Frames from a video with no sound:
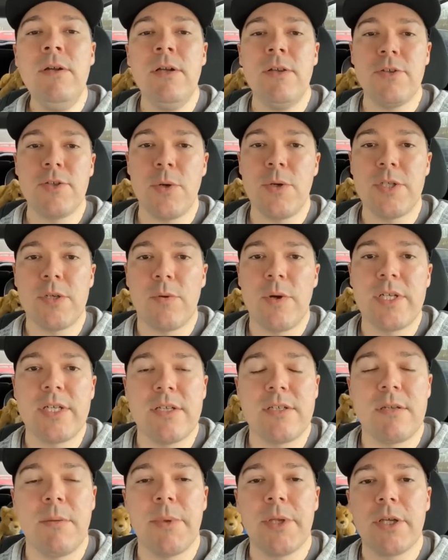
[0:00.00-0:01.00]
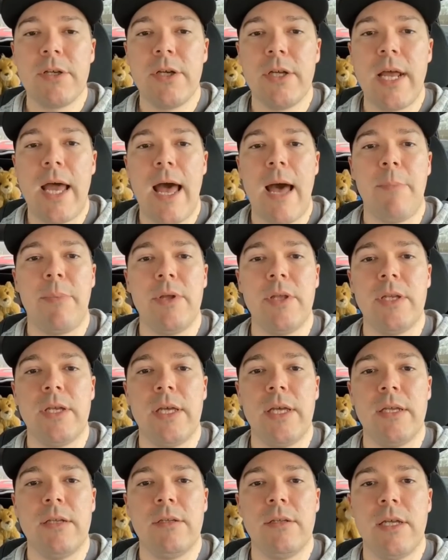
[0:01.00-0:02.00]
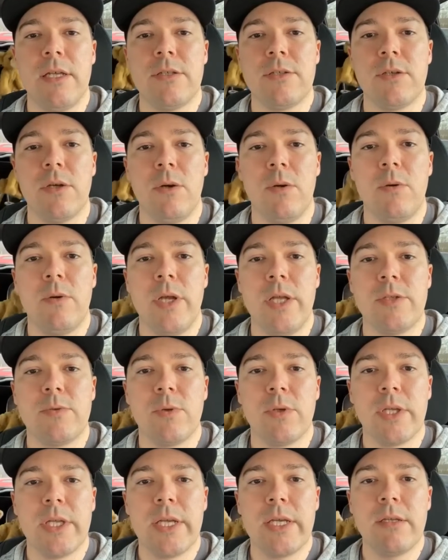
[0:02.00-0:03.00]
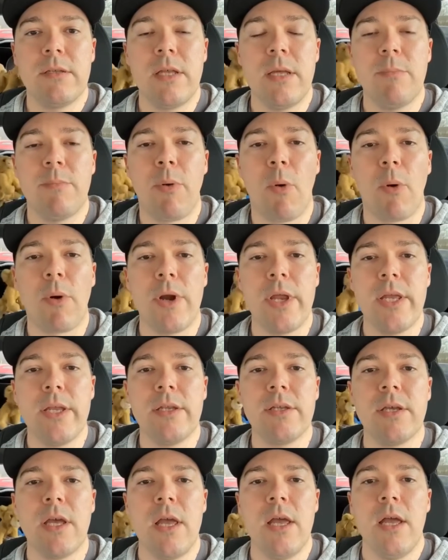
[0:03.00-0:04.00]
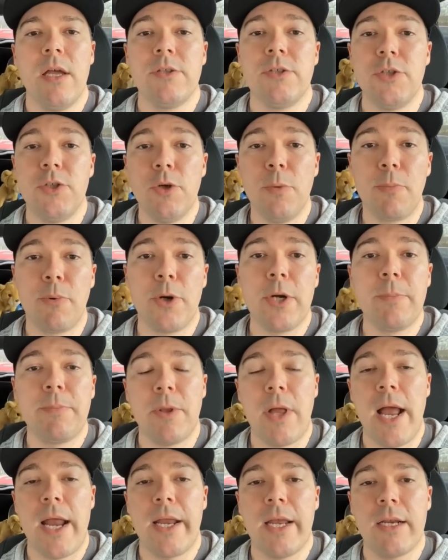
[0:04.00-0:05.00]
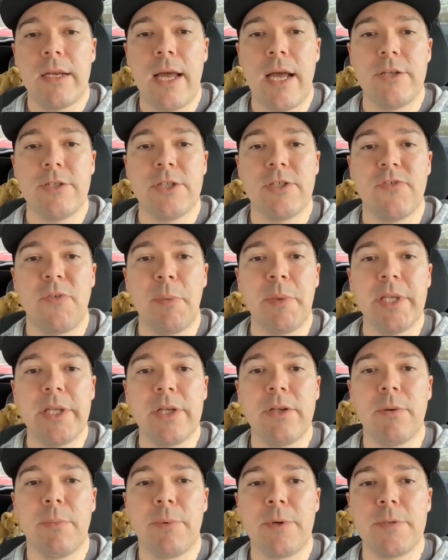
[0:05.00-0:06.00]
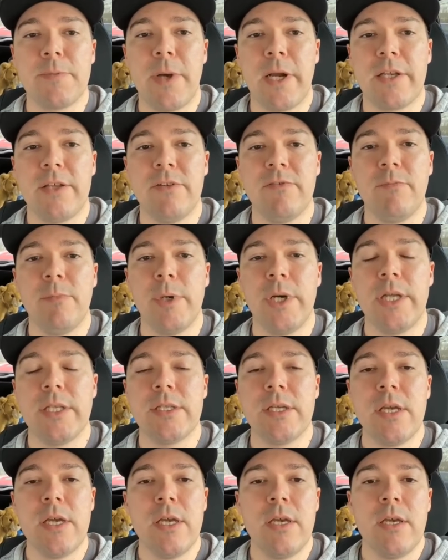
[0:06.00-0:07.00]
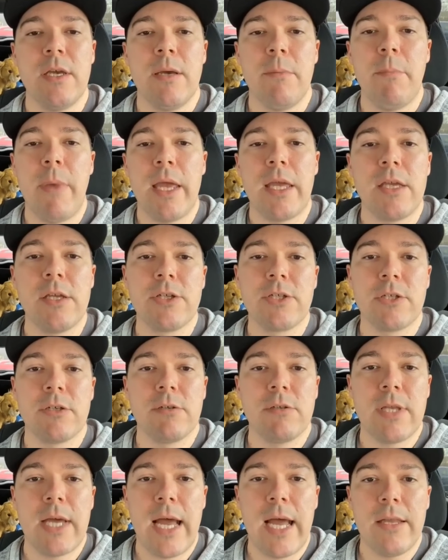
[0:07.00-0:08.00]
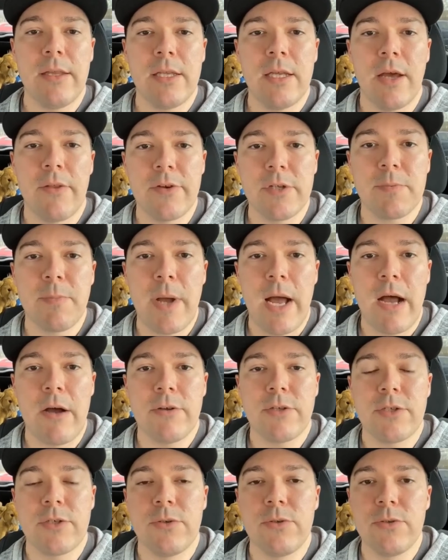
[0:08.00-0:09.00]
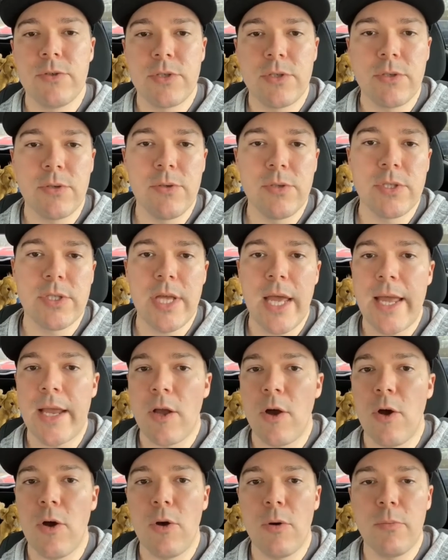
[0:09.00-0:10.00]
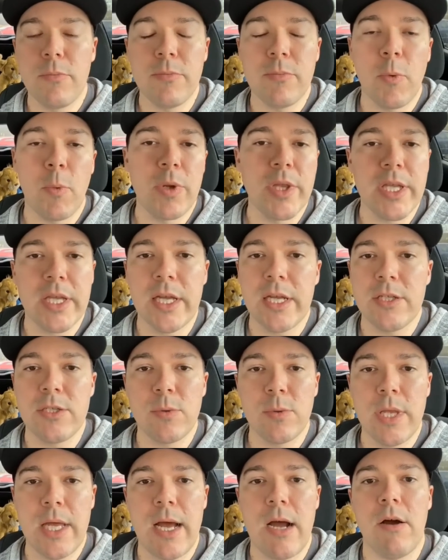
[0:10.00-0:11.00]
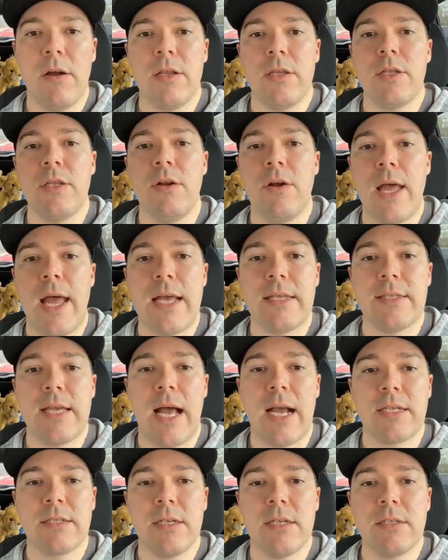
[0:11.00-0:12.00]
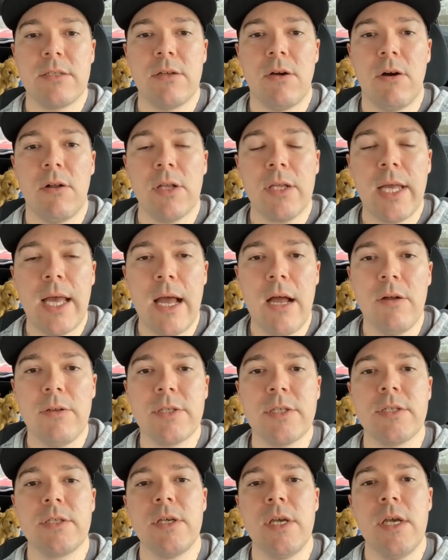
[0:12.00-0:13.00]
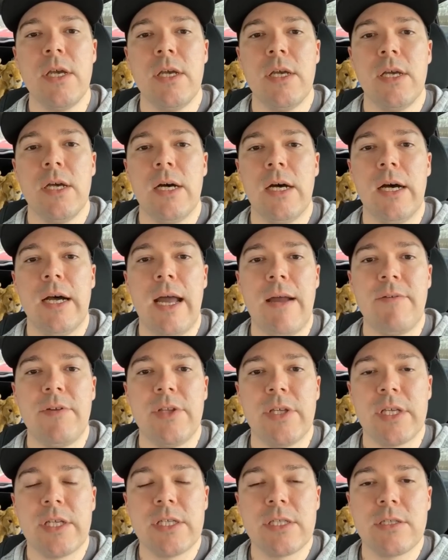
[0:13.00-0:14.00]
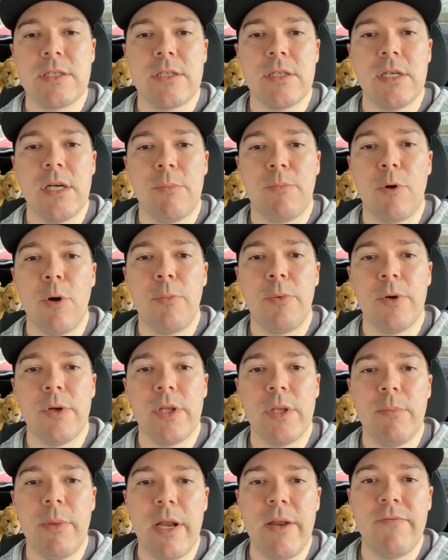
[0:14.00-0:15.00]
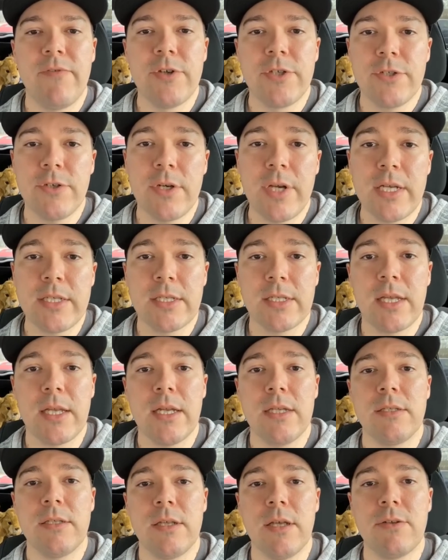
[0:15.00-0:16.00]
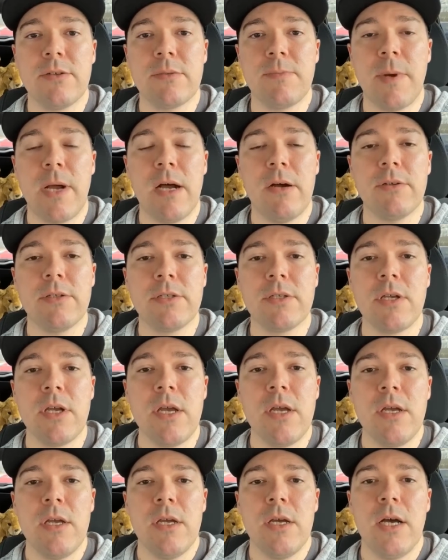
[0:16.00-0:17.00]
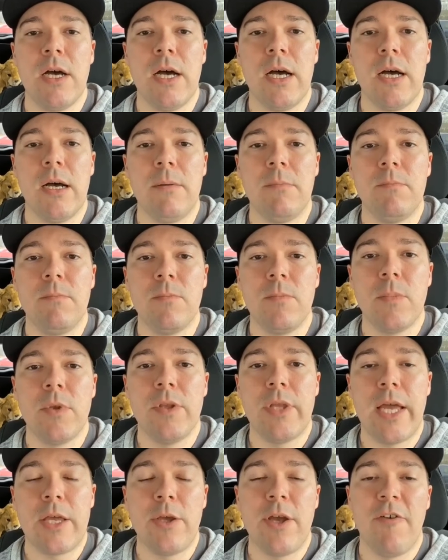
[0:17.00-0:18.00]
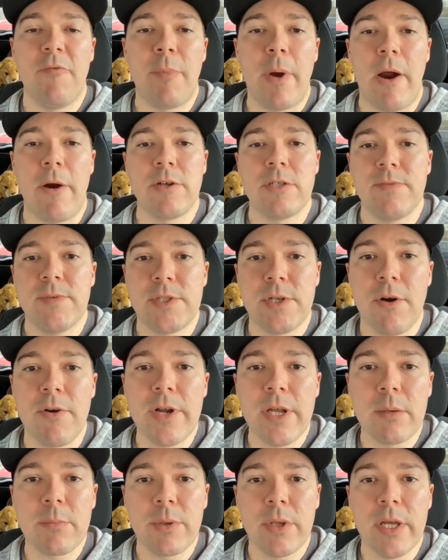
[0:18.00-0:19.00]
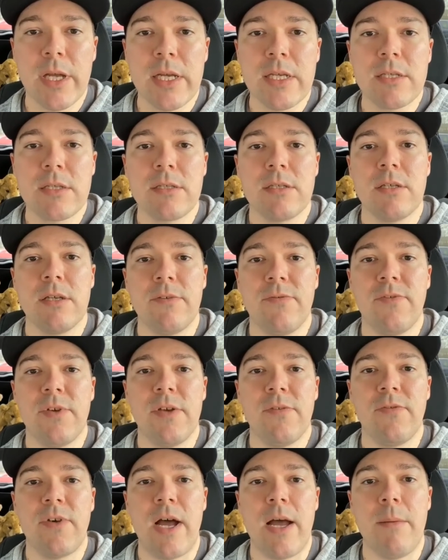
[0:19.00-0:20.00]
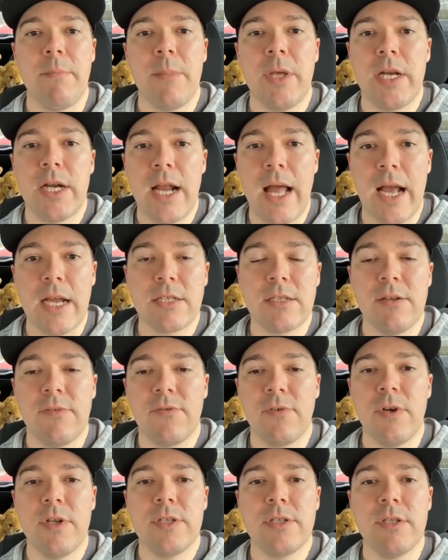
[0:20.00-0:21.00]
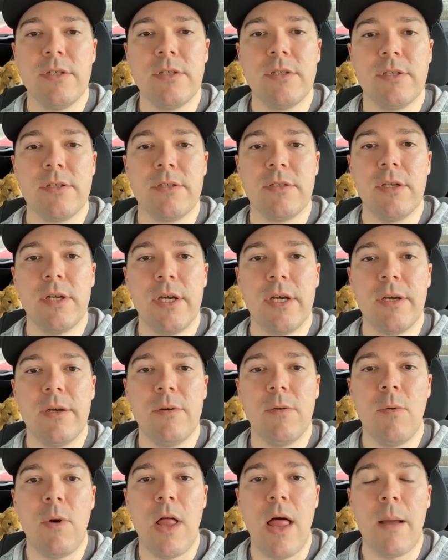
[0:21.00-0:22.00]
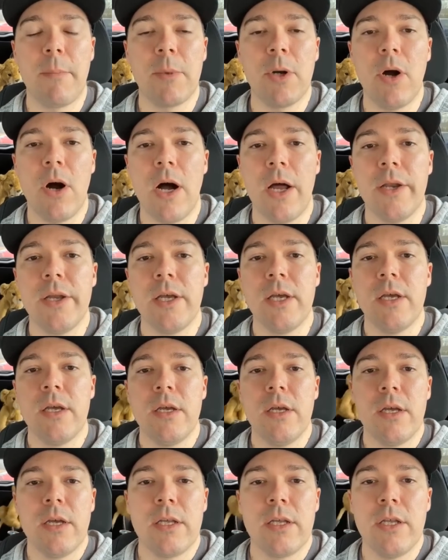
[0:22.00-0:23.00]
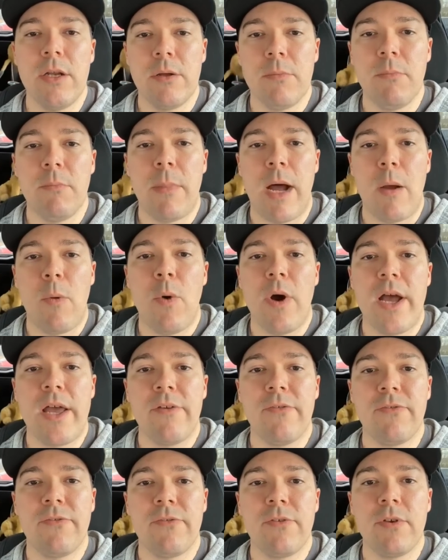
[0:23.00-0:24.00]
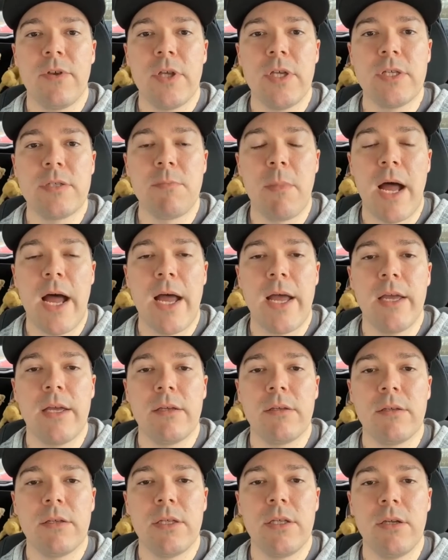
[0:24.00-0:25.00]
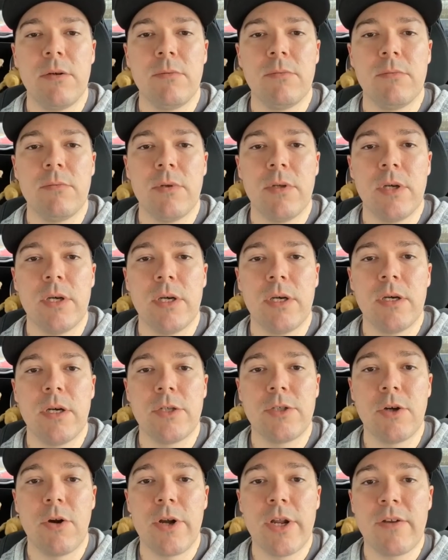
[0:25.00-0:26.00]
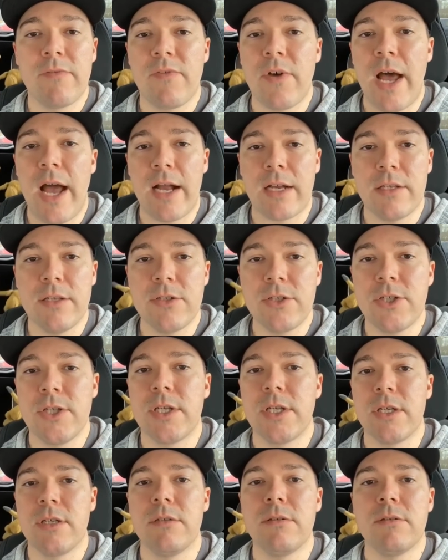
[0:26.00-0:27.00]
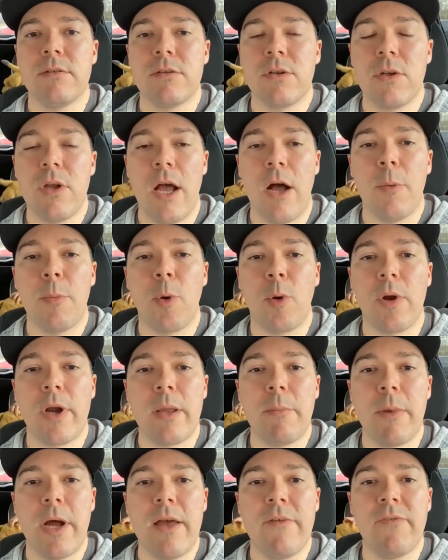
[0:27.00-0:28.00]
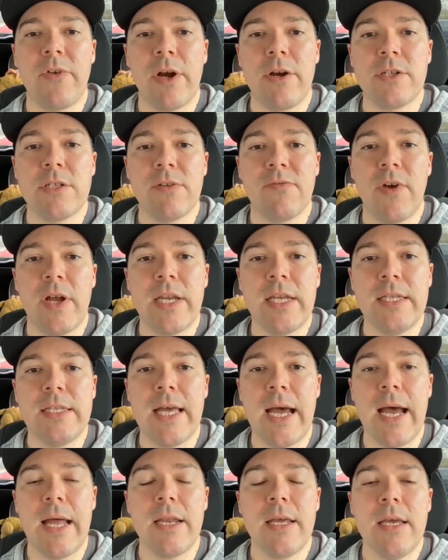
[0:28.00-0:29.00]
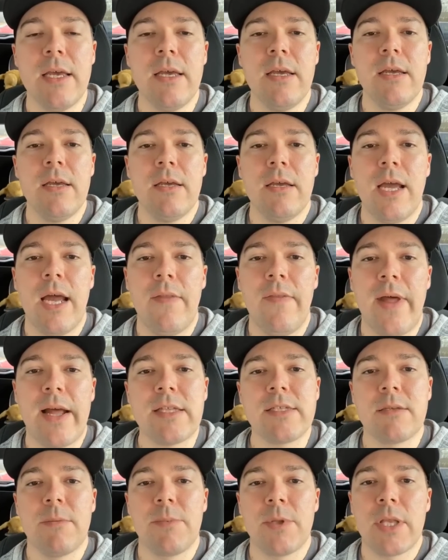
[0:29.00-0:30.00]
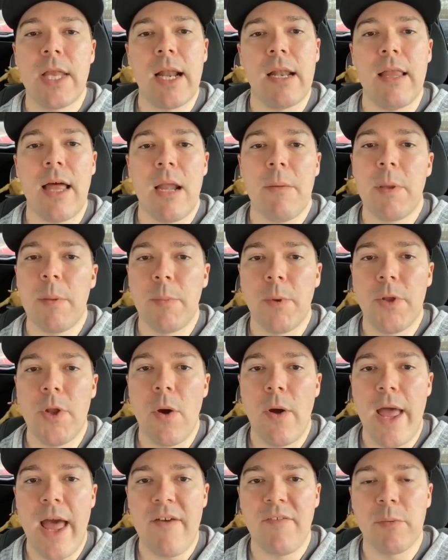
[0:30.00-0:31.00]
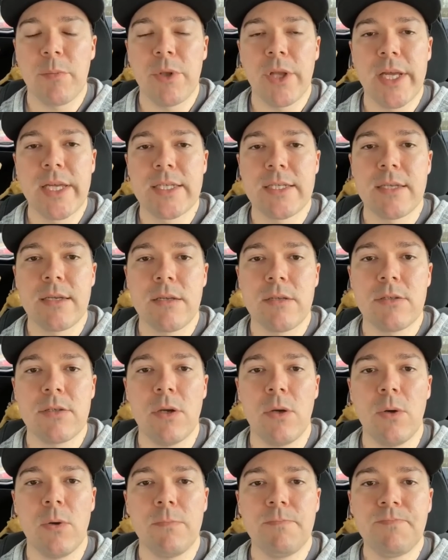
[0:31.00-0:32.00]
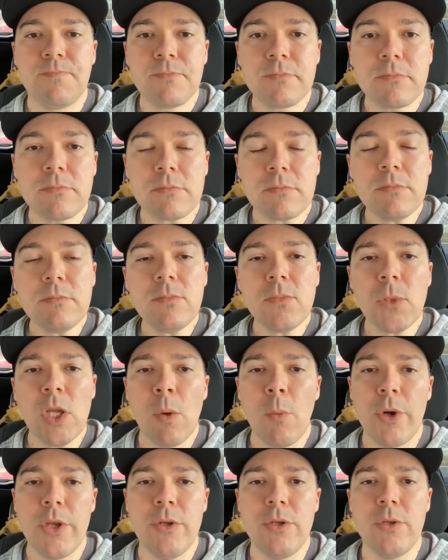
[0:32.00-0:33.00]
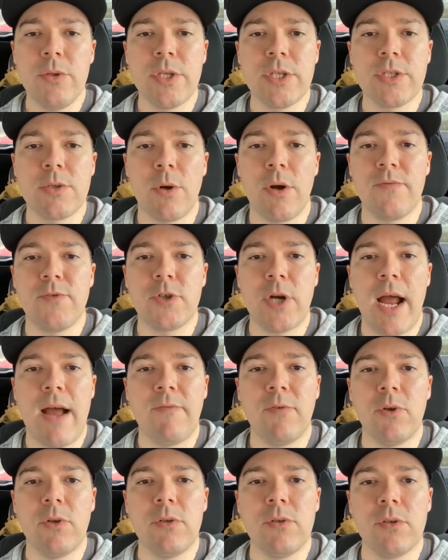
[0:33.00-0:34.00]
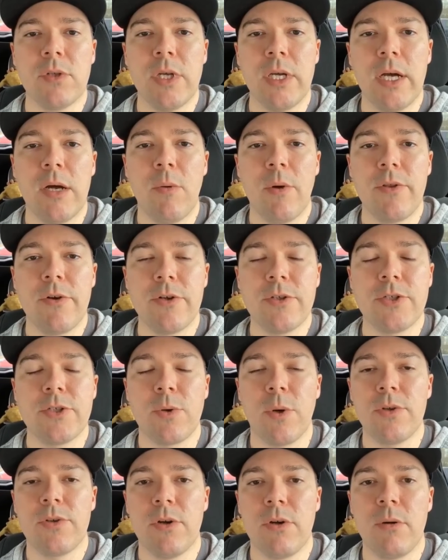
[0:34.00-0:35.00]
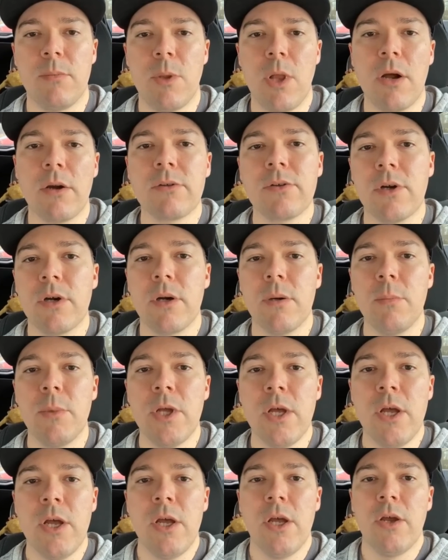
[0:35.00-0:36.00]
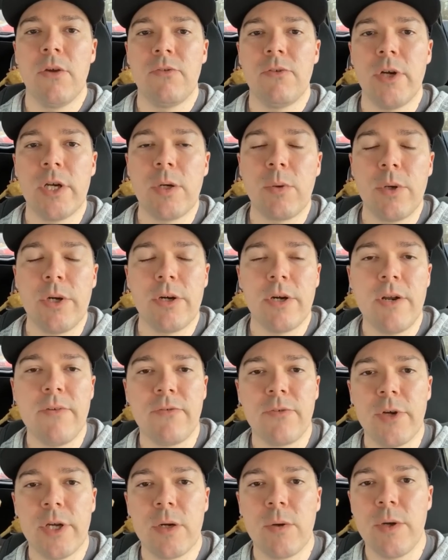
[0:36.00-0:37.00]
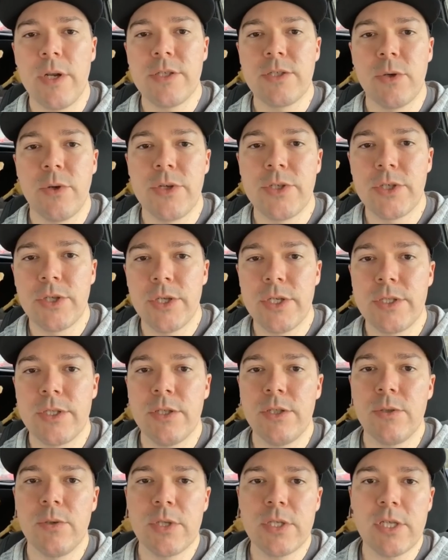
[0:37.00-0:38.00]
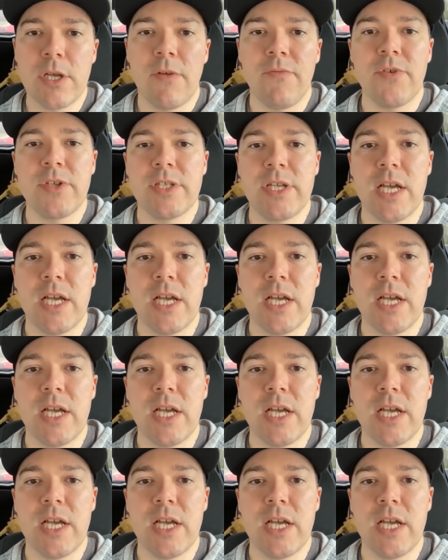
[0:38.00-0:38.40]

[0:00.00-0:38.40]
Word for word: there's always a risk that something could happen and and so it's really important to do pre-planning not just from a legal perspective but making sure that the other spouse who's who's staying home with the kids or without, you know, has access to all accounts. Uh, everything is appropriately beneficiary designated to the other spouse. Um, that you have powers of attorney in place. If if I'm in an accident, for instance, uh, while I'm gone, you know, my wife is my you know uh, attorney in fact, and she can help coordinate my affairs if I need that. And that's something that a lot of people don't have in place. So when you do this sort of travel, uh, whether it's short term, long term frequent or infrequent, it's always good to do a self